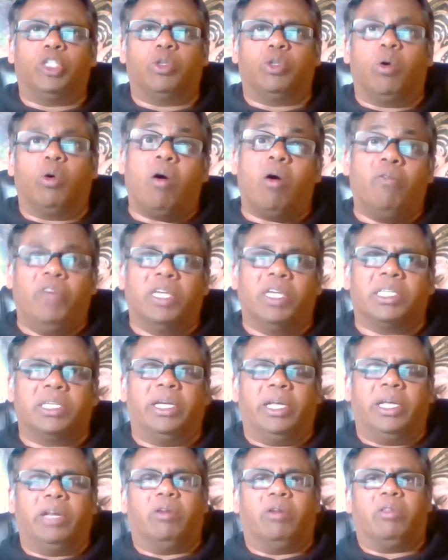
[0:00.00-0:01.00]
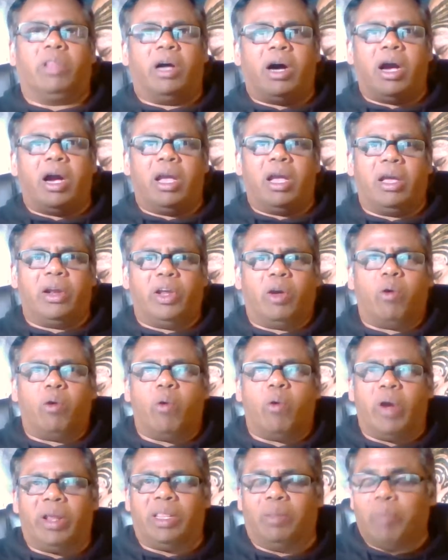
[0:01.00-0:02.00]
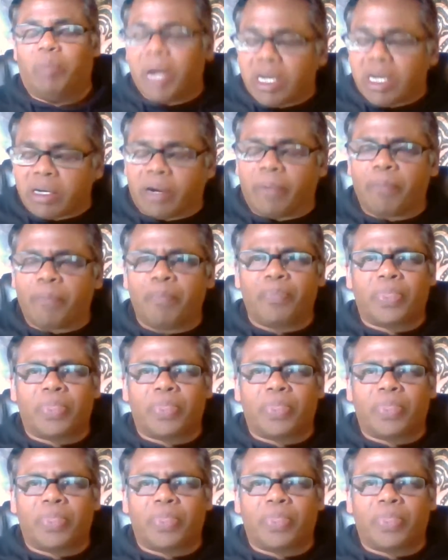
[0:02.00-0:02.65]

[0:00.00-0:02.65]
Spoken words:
So obviously, the higher you're going, the better.